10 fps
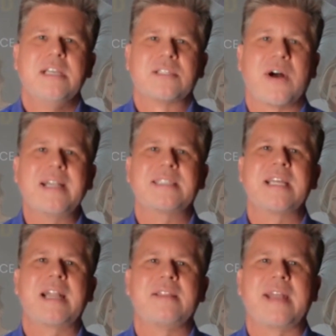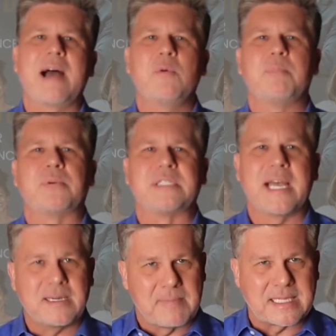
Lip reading: So I decided that I would protect my